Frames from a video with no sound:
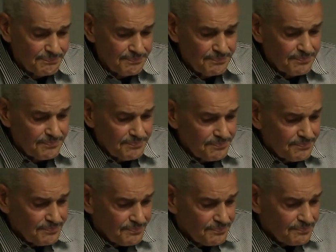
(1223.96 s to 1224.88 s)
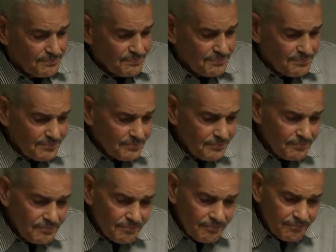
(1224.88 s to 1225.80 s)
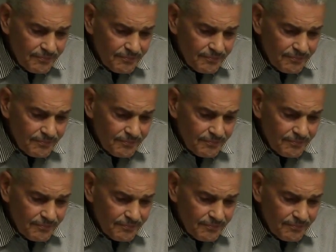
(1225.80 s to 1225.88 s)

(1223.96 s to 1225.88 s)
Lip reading: (no one is talking)